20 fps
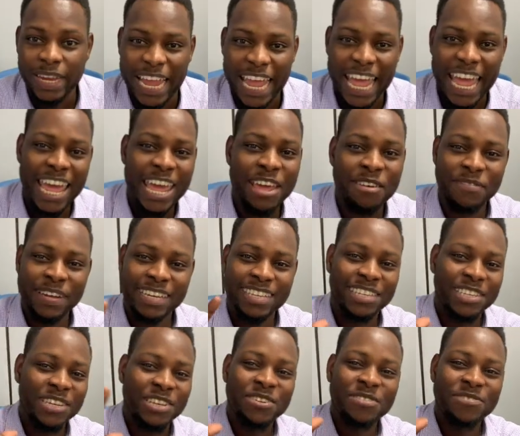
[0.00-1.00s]
Hey
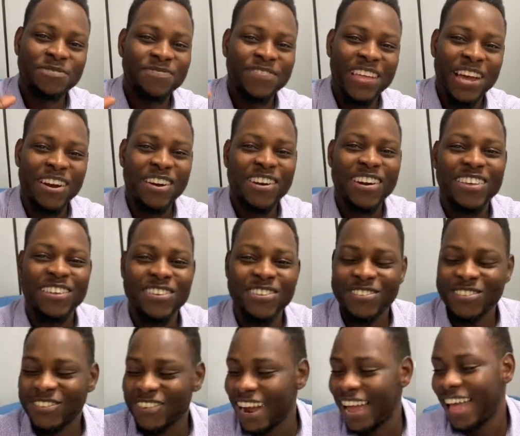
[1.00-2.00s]
Maxime, how are
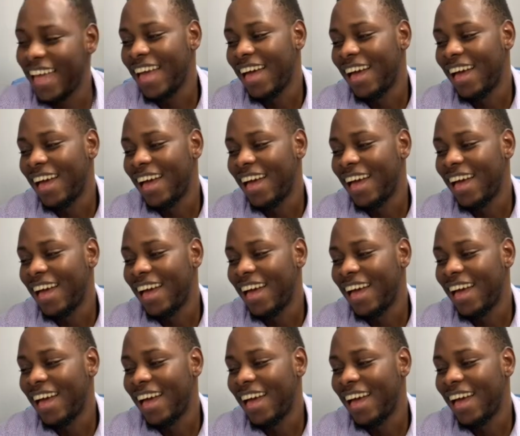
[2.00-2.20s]
you?